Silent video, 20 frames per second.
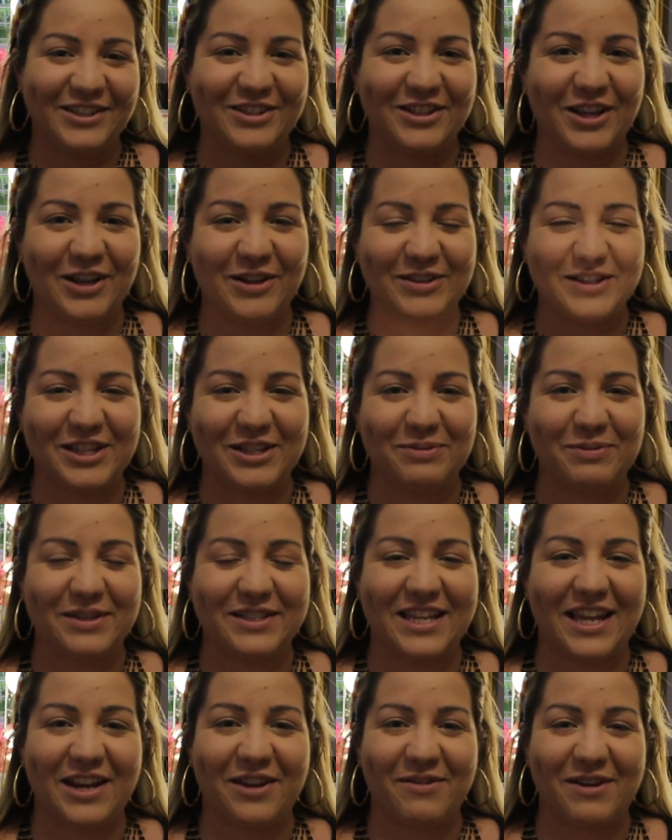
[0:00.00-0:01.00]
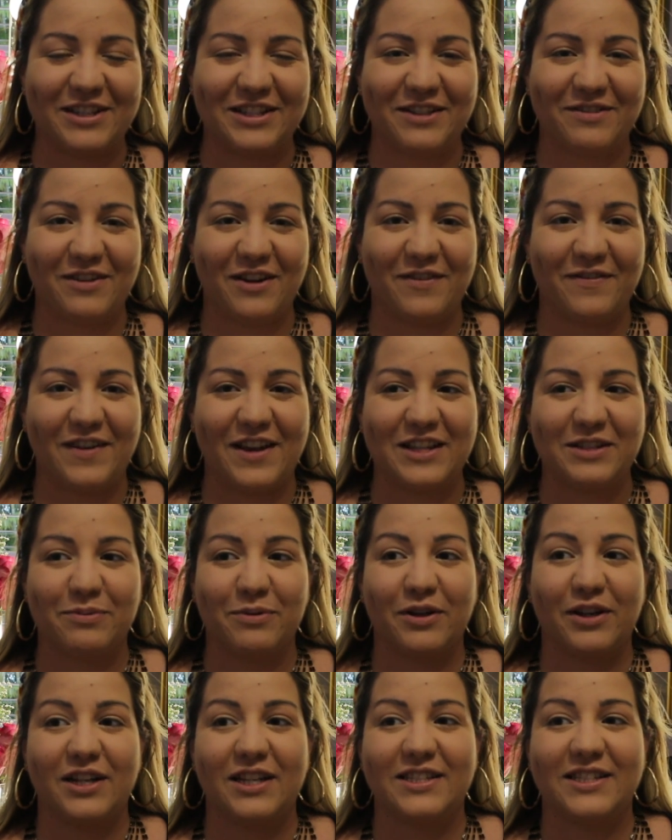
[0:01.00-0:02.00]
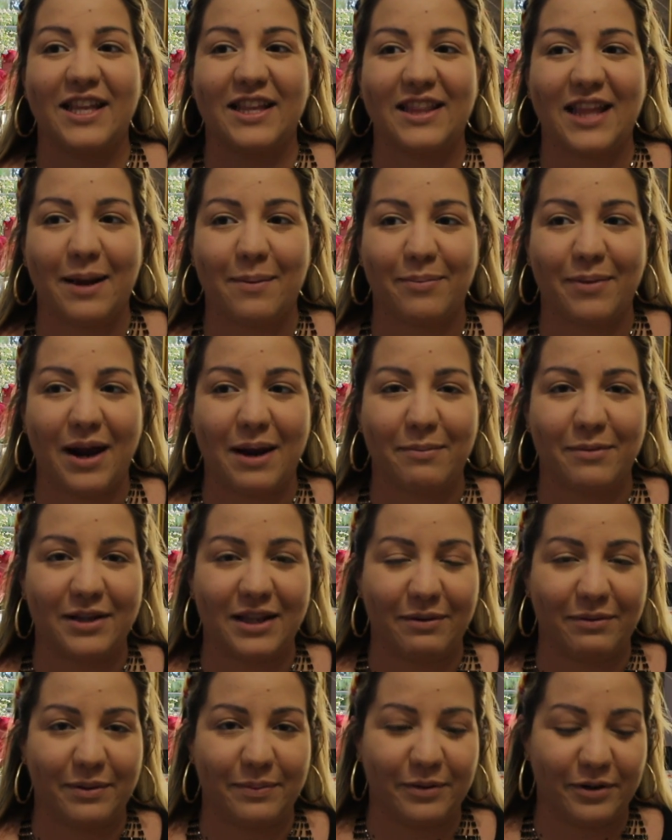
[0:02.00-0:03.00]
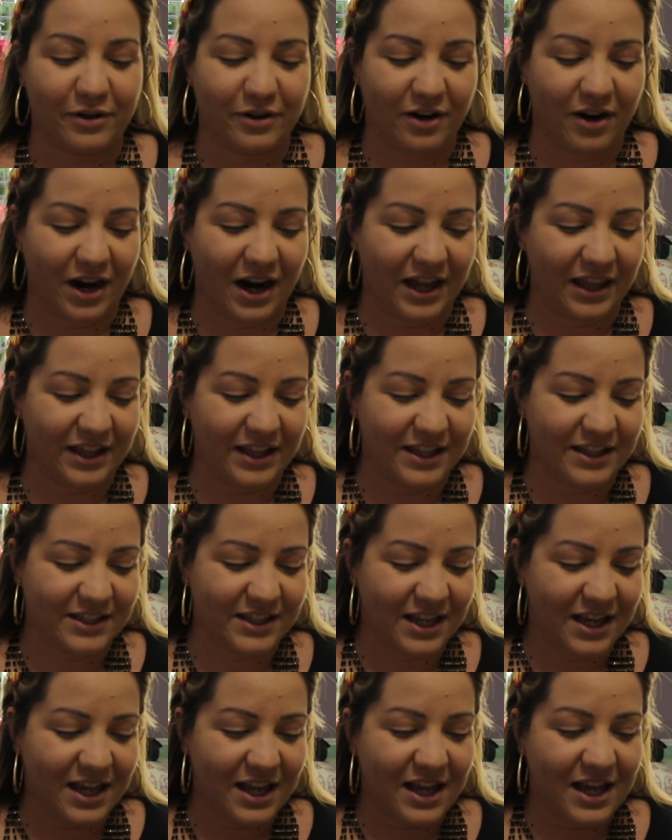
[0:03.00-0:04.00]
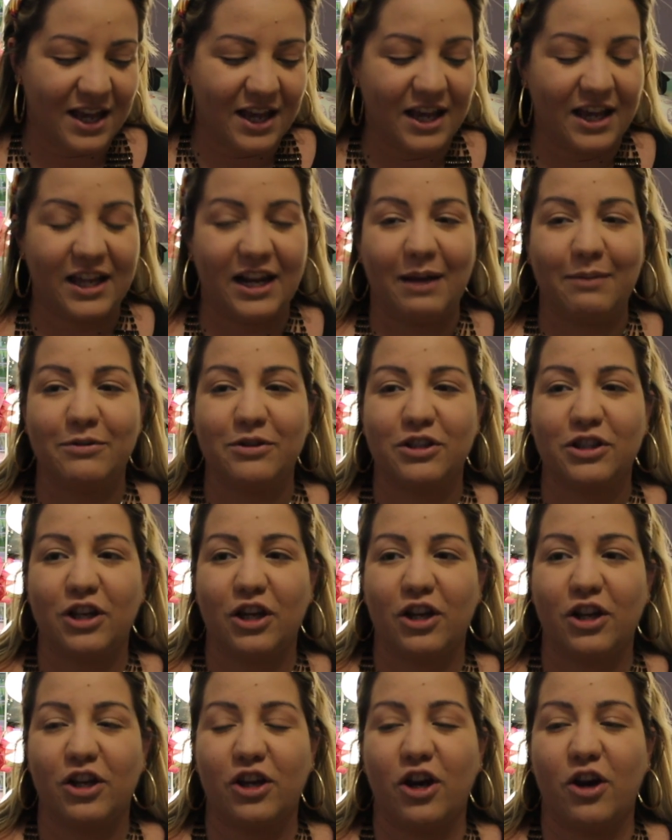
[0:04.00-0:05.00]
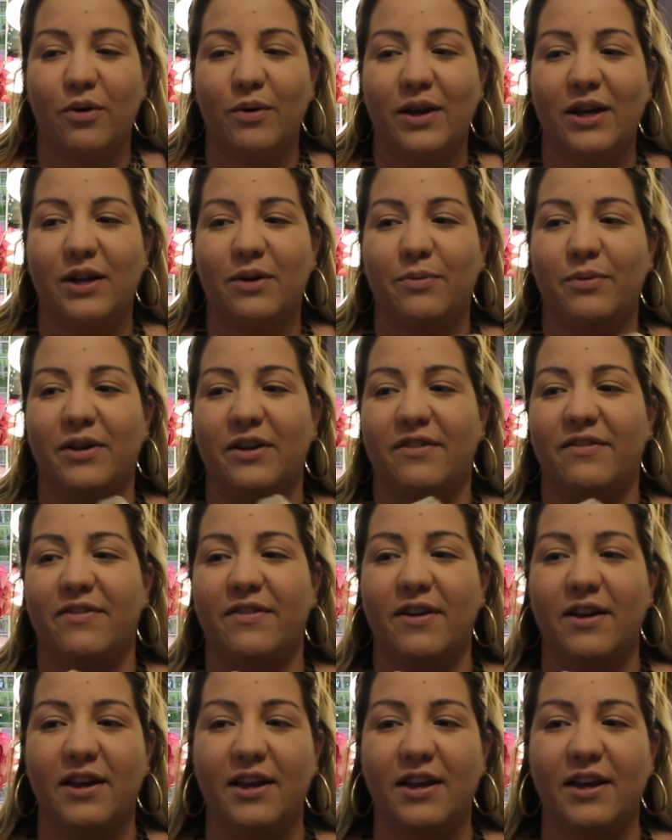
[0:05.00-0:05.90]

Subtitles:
So since we set the rest of our face, we're going to set that primer that we put on our eyelids. And I'm just going to go in with